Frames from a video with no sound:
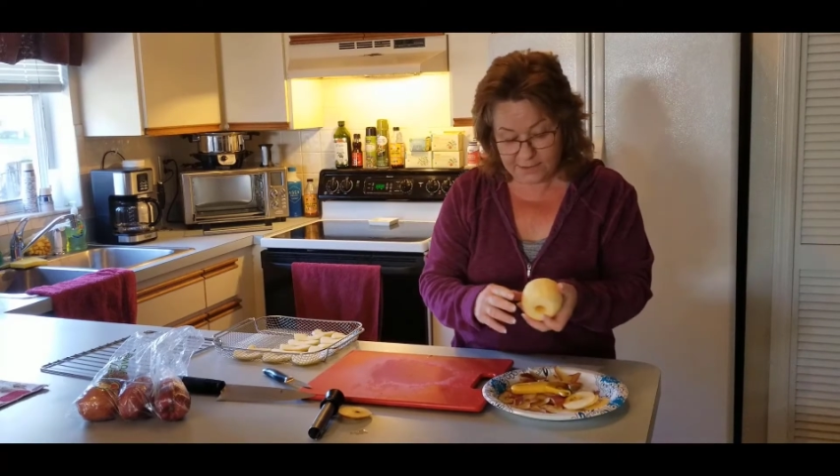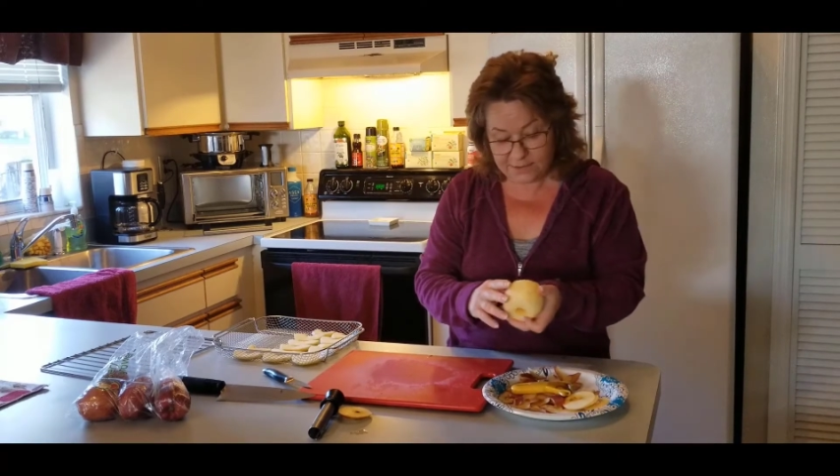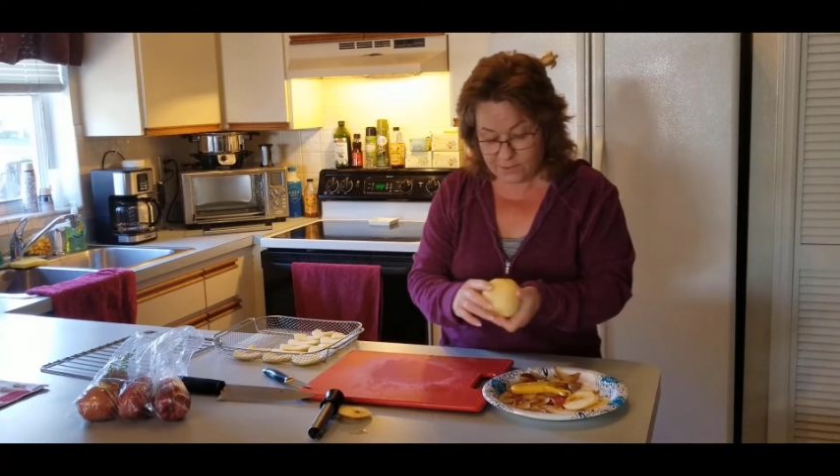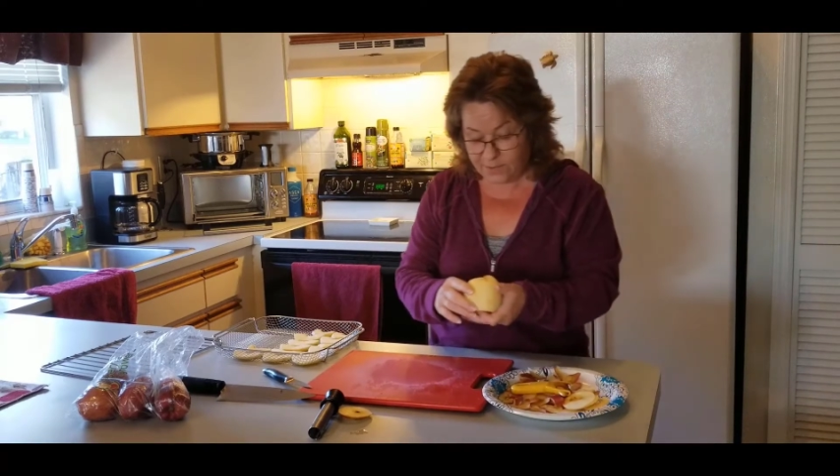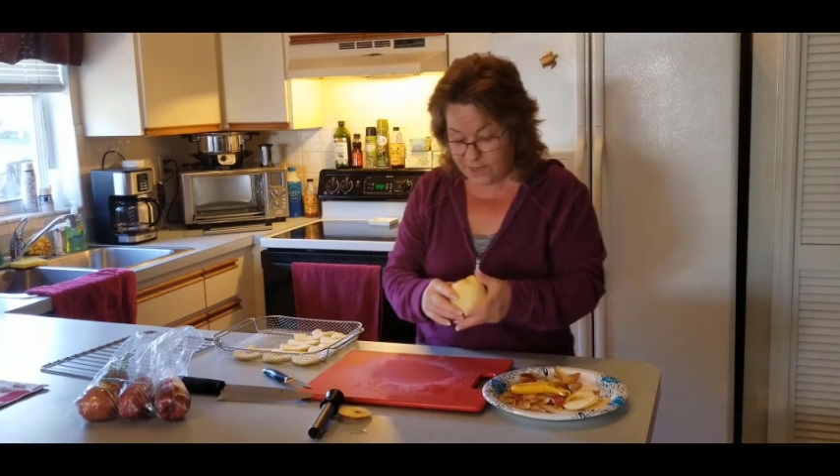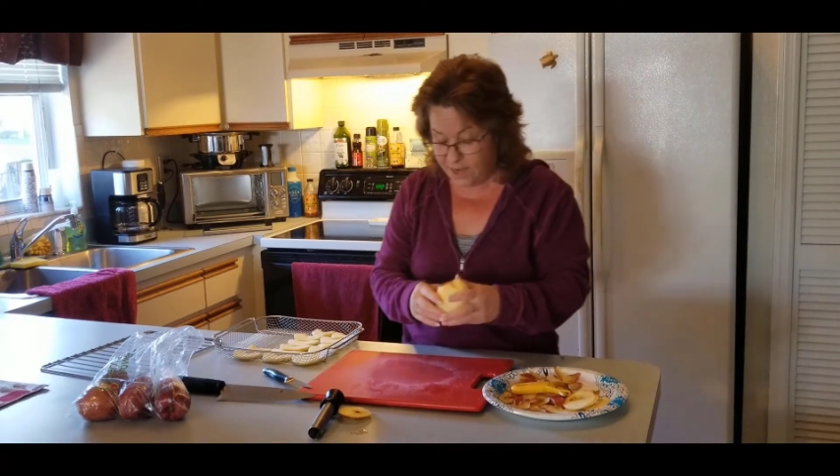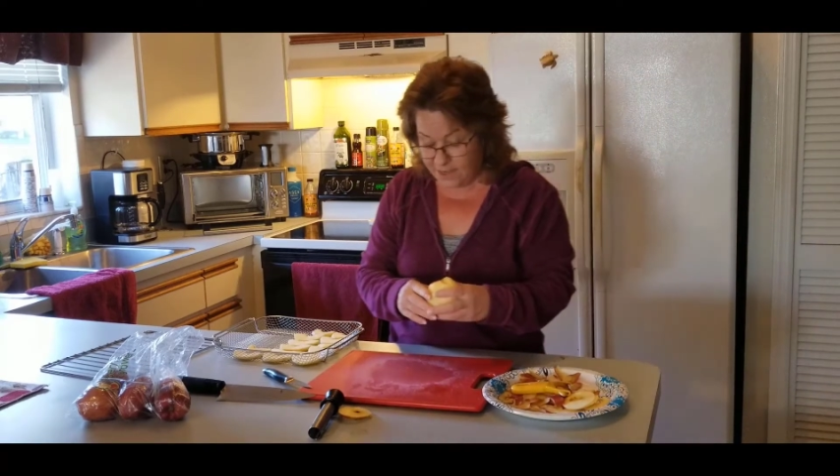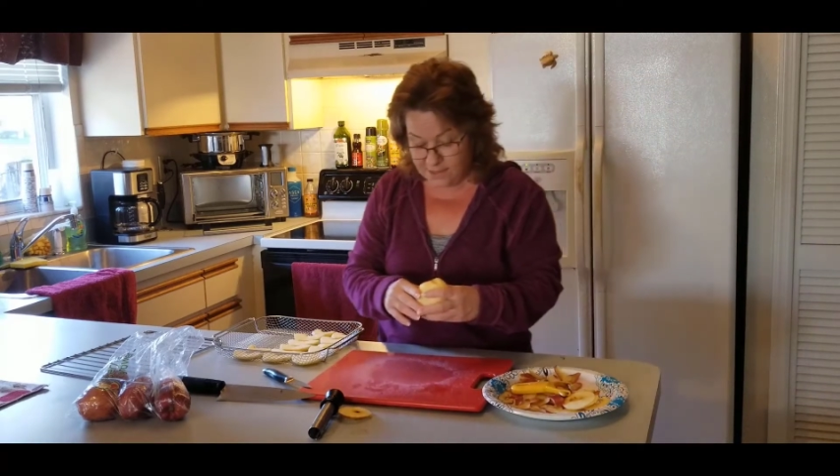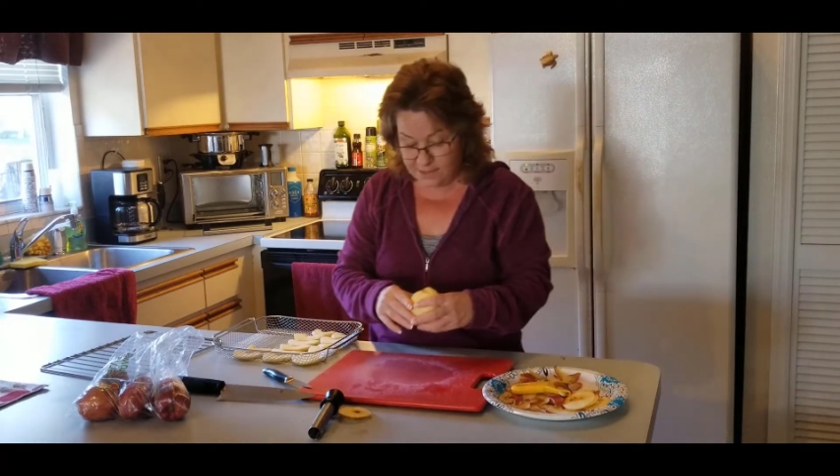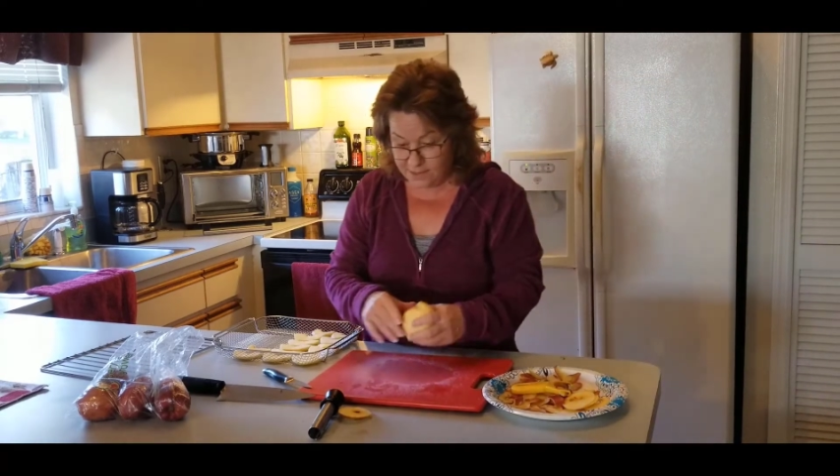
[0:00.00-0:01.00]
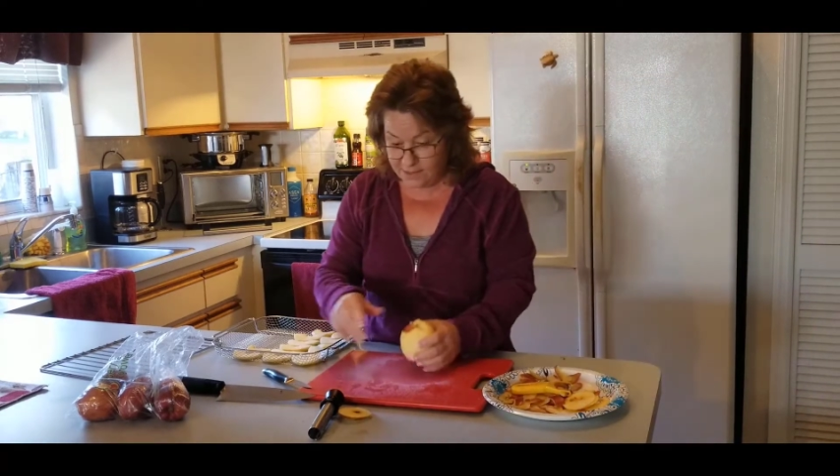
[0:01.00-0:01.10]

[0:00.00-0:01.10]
so we got